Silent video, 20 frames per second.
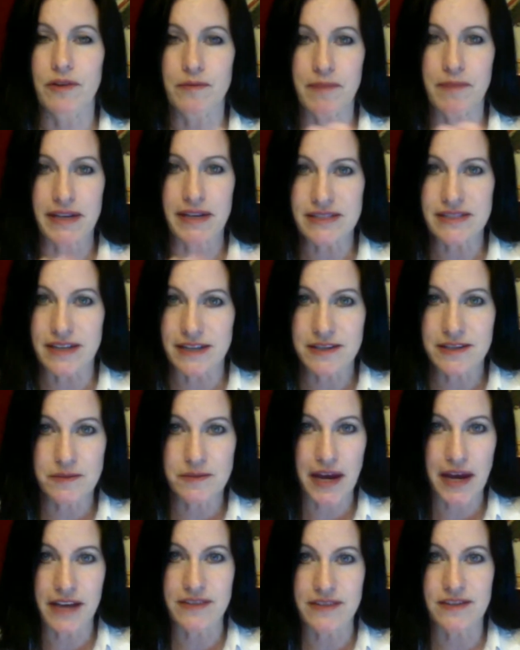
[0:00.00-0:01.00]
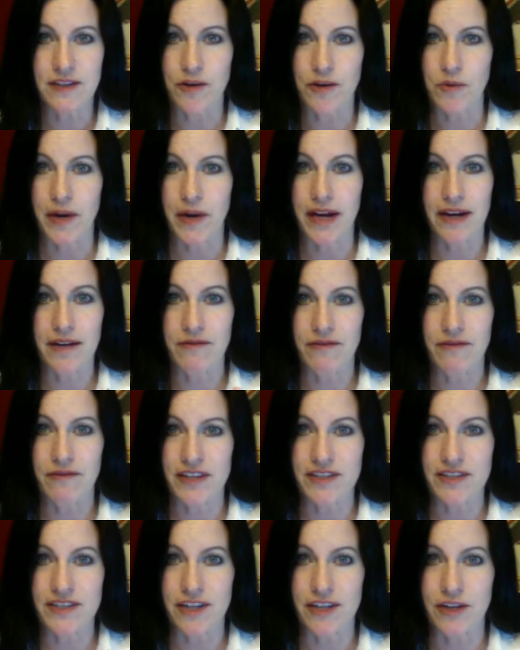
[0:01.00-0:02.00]
my son's passing away and
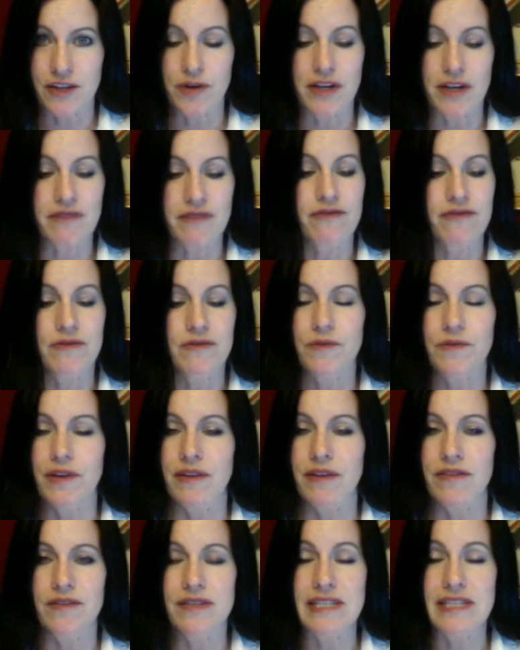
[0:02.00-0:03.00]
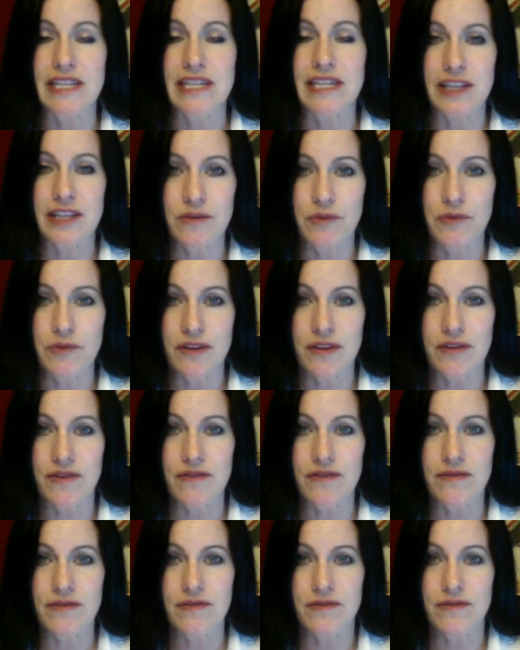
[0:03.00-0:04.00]
facing grief, with dealing with
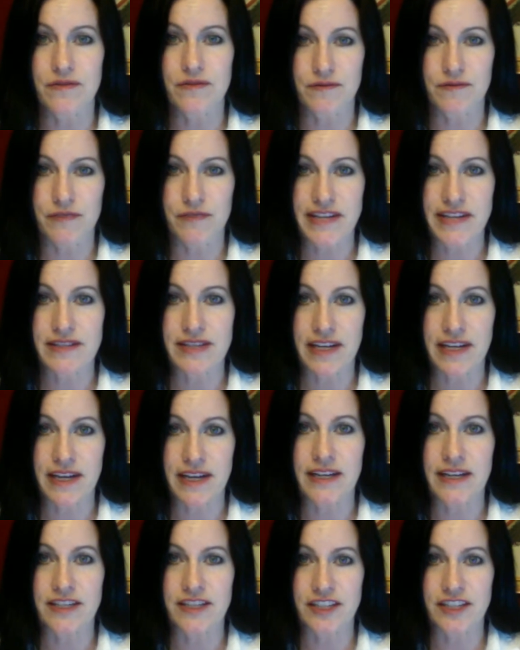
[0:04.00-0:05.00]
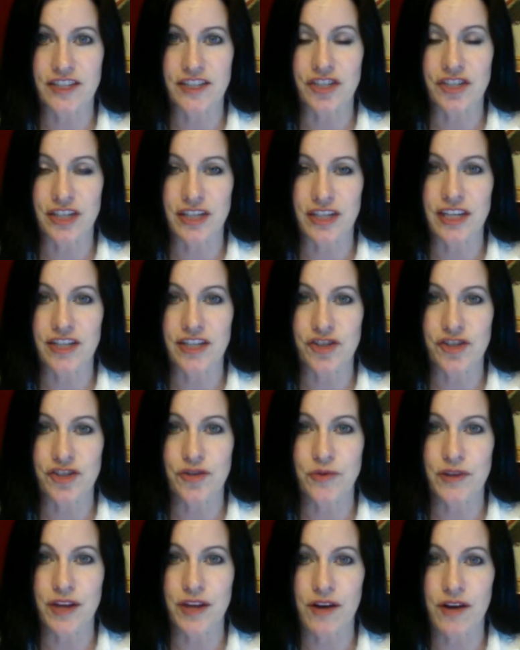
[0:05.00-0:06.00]
facing an addiction, an
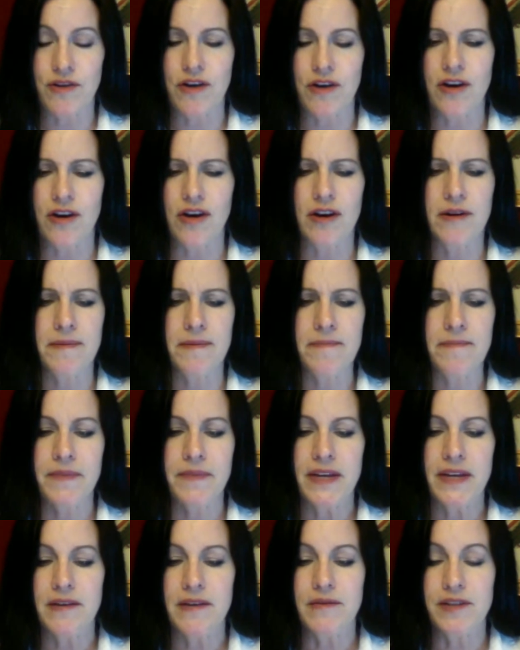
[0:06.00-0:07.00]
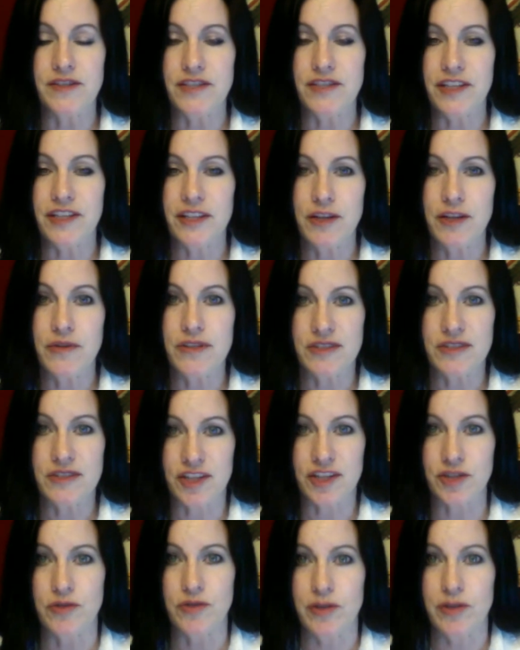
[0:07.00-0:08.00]
issue with alcohol, with dealing with
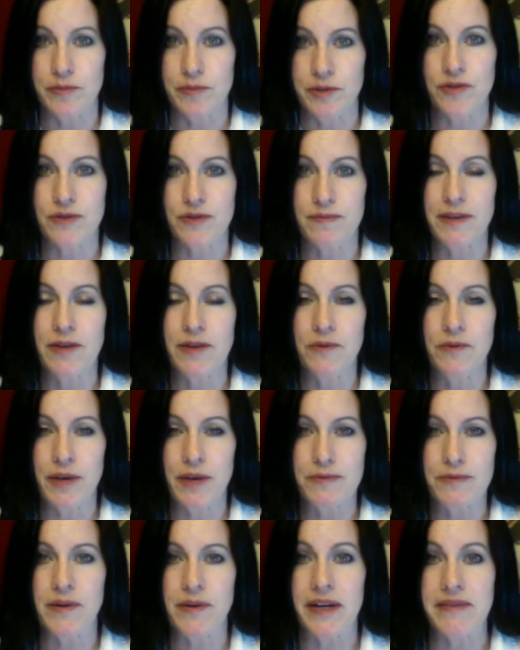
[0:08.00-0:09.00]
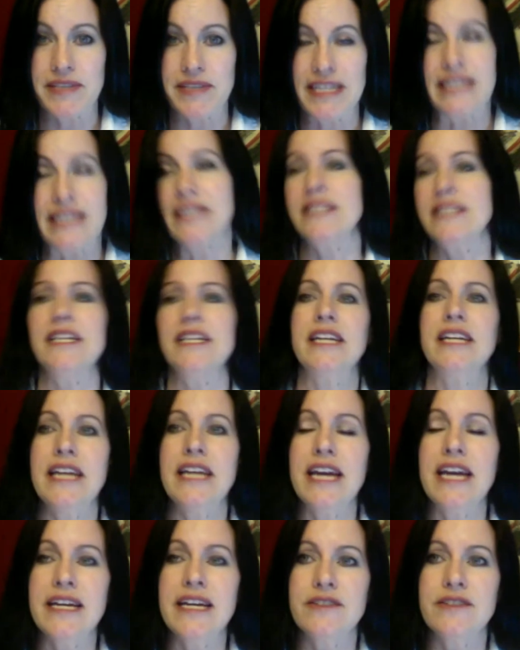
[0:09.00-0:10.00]
sexual abuse, being raped when I was 18,
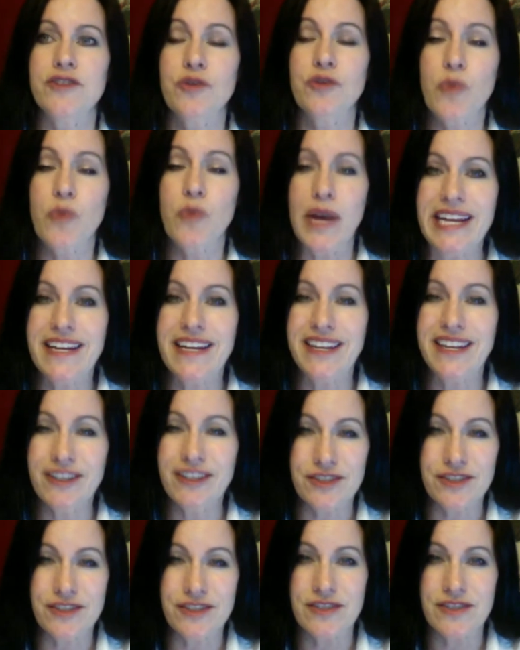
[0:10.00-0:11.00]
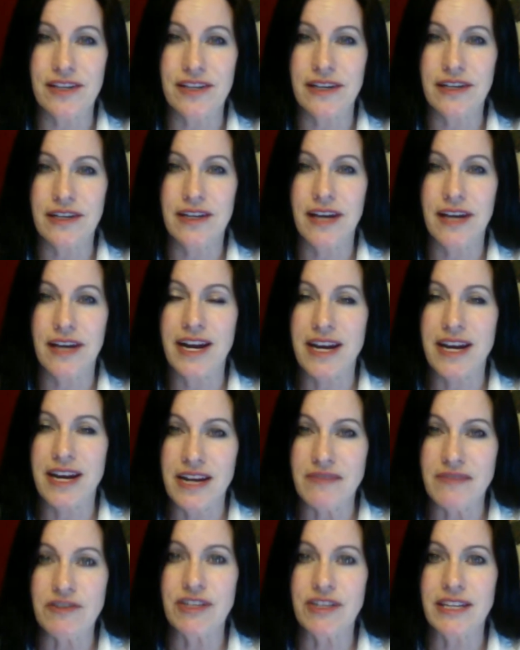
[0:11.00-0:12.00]
and 20 years. I
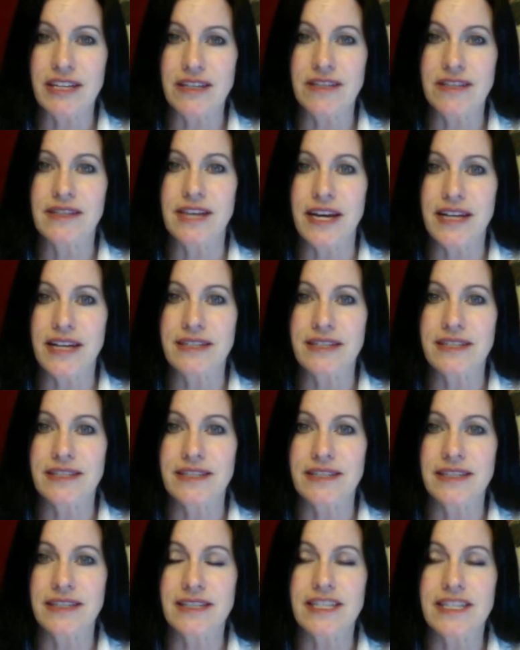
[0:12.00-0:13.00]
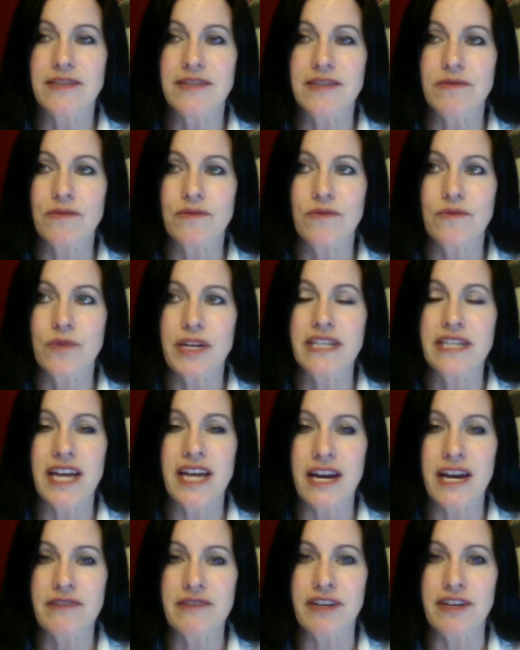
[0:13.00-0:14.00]
never healed that, and it wreaked
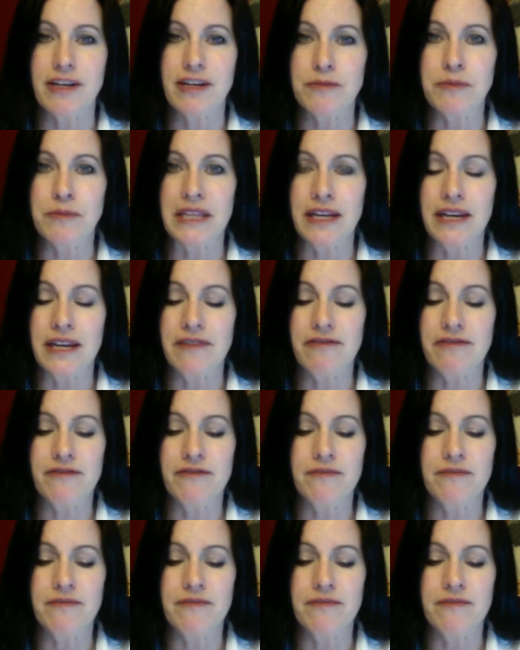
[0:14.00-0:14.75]
havoc on my life.